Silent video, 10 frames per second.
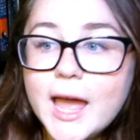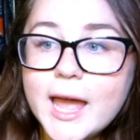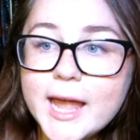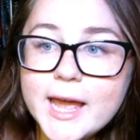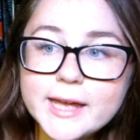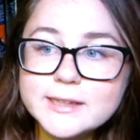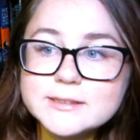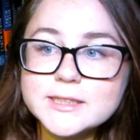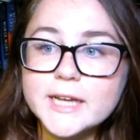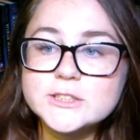
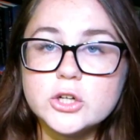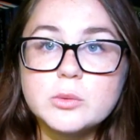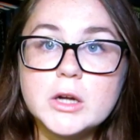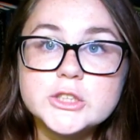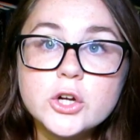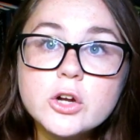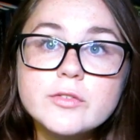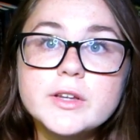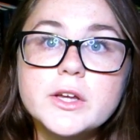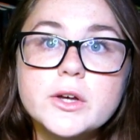and I started watching her
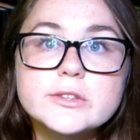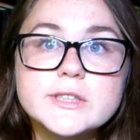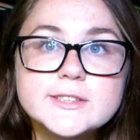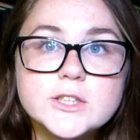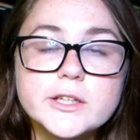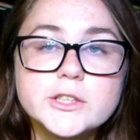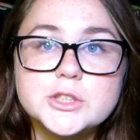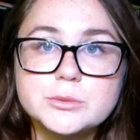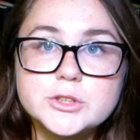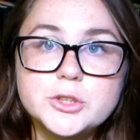videos, and I saw that
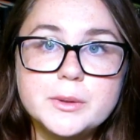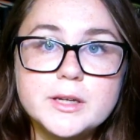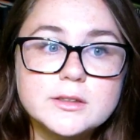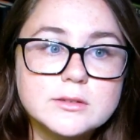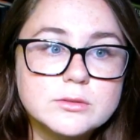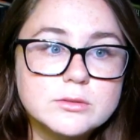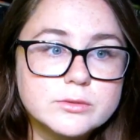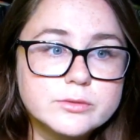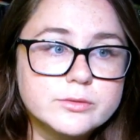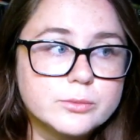she was
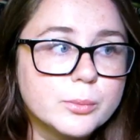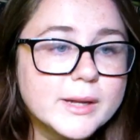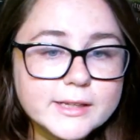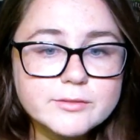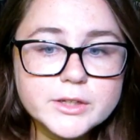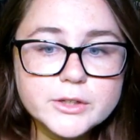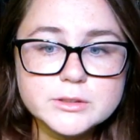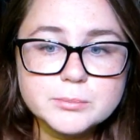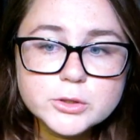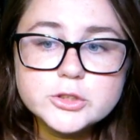doing reading videos
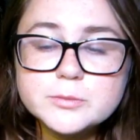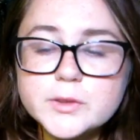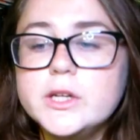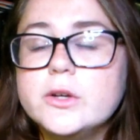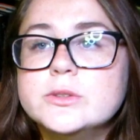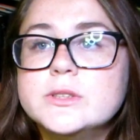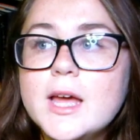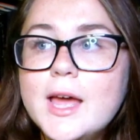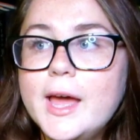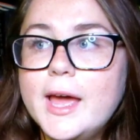and booktube videos,
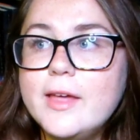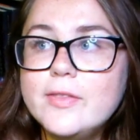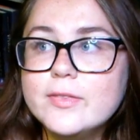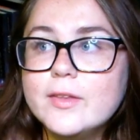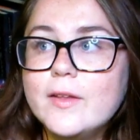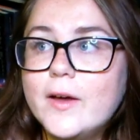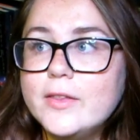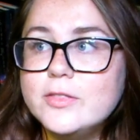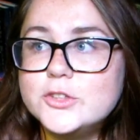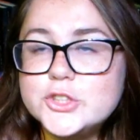and
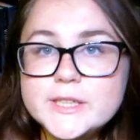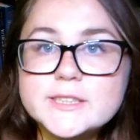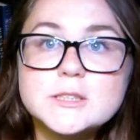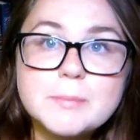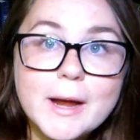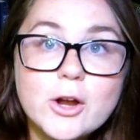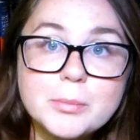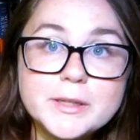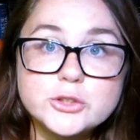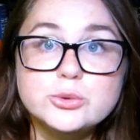she inspired
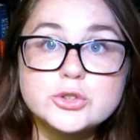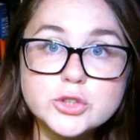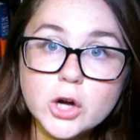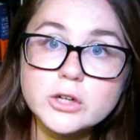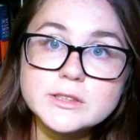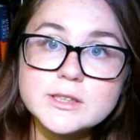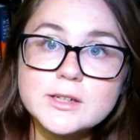me to start